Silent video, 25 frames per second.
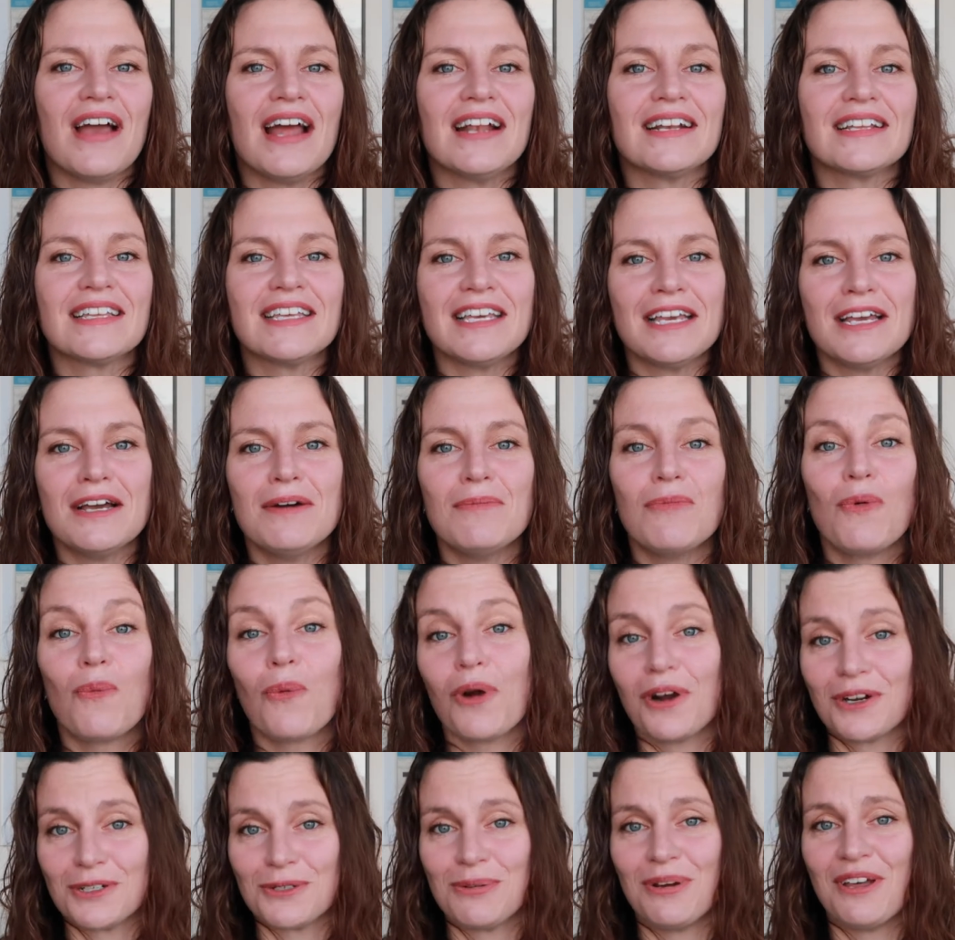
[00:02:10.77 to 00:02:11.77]
and Kim
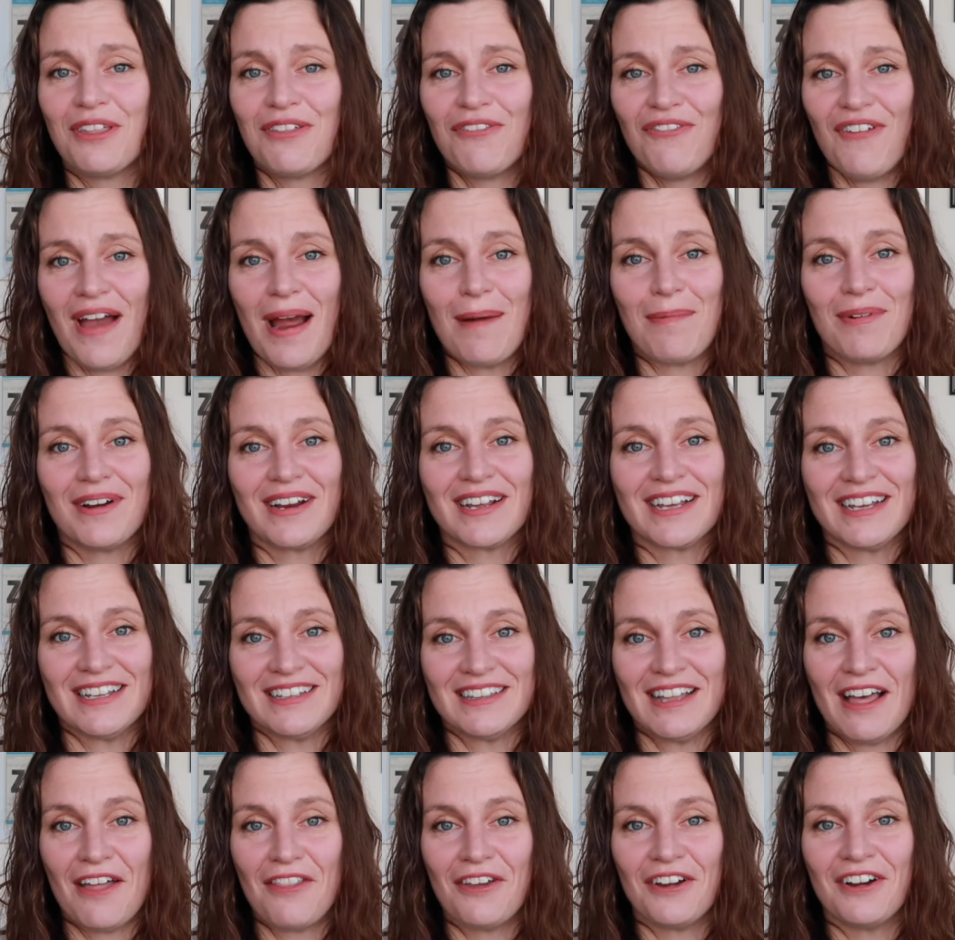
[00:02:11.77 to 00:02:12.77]
worked with fabric
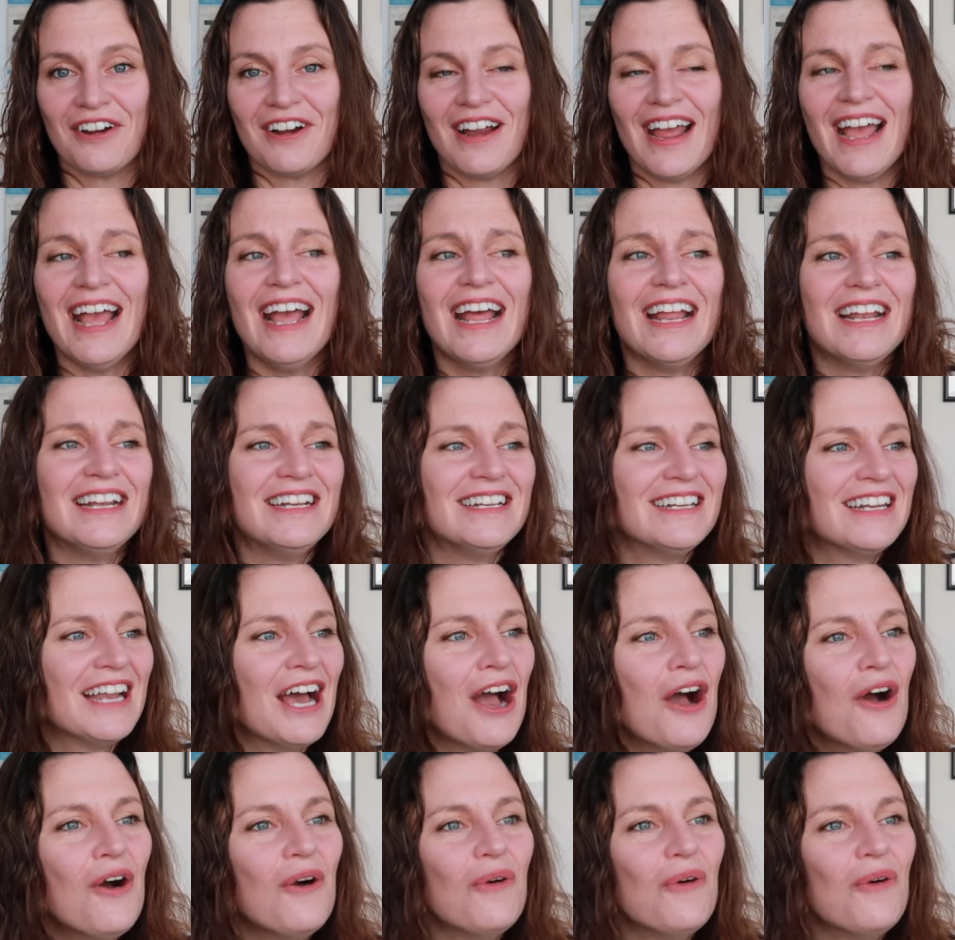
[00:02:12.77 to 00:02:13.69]
and leather, and